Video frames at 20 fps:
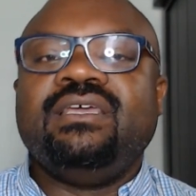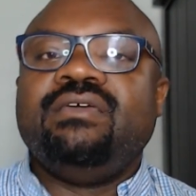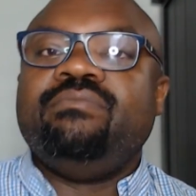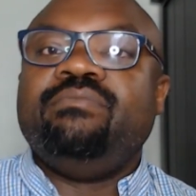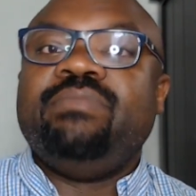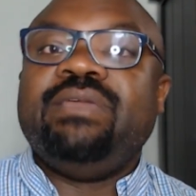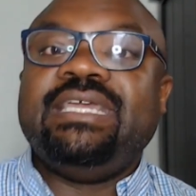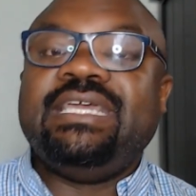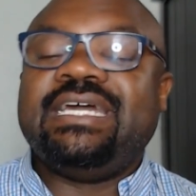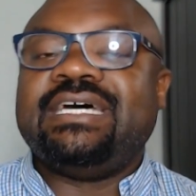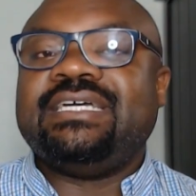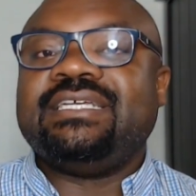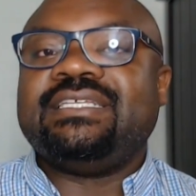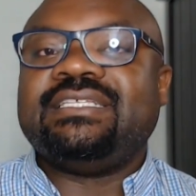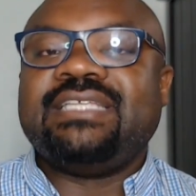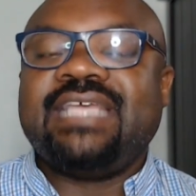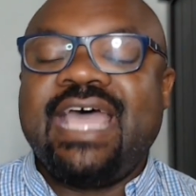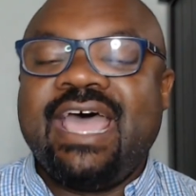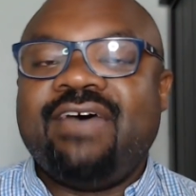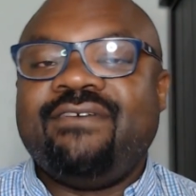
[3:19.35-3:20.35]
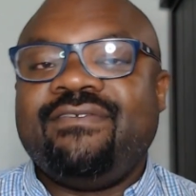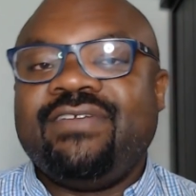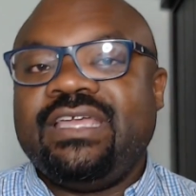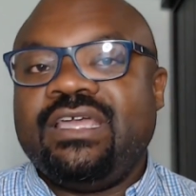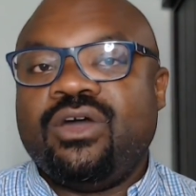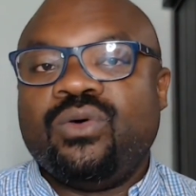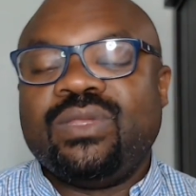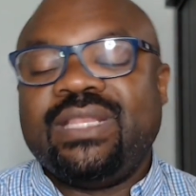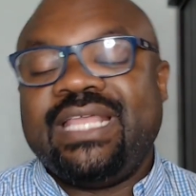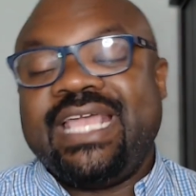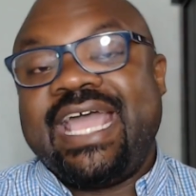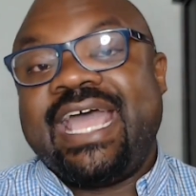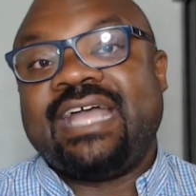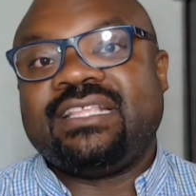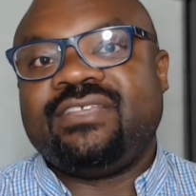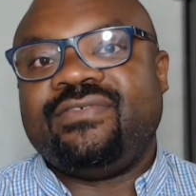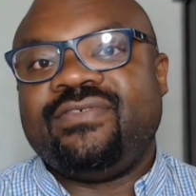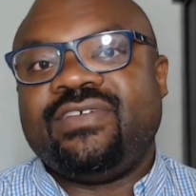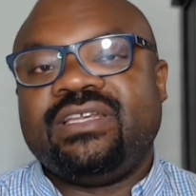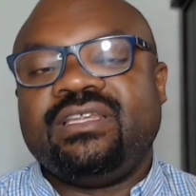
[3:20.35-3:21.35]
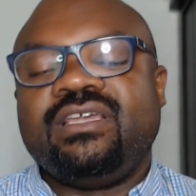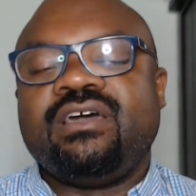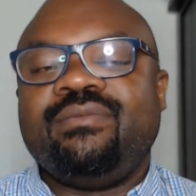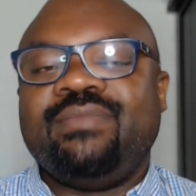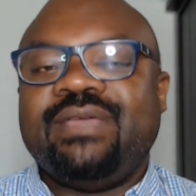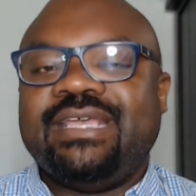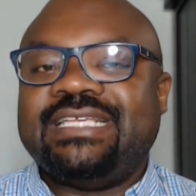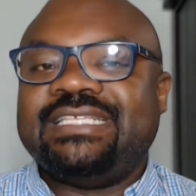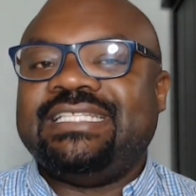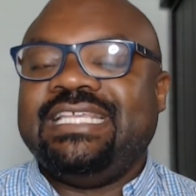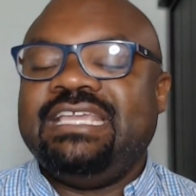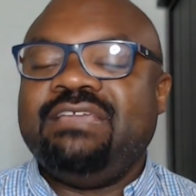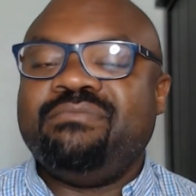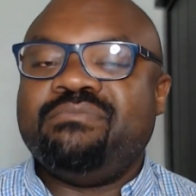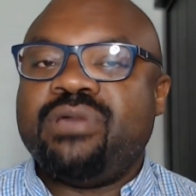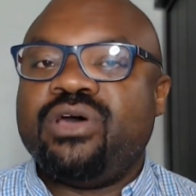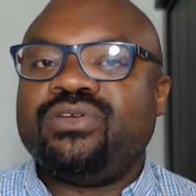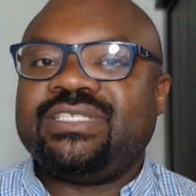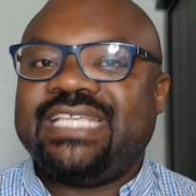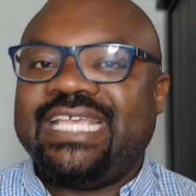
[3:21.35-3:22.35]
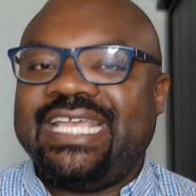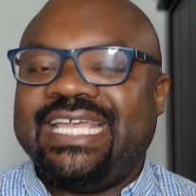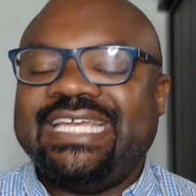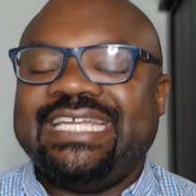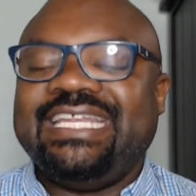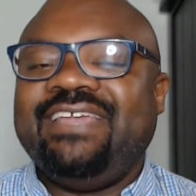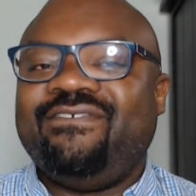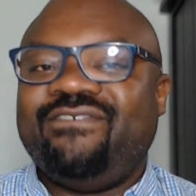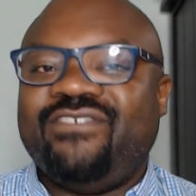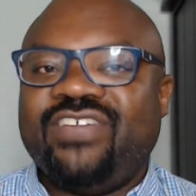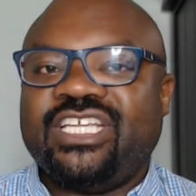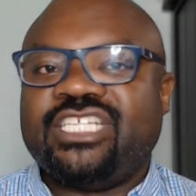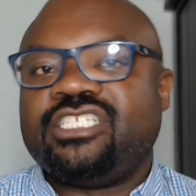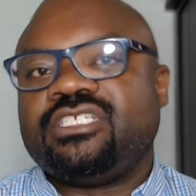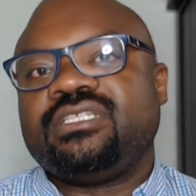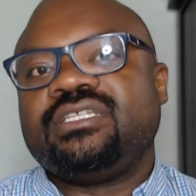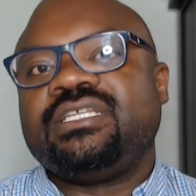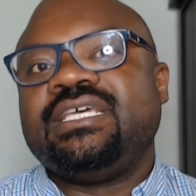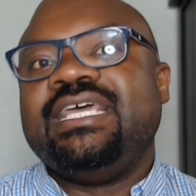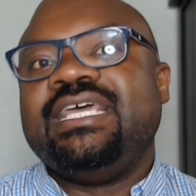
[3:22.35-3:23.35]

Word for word: because having only active income is the most inefficient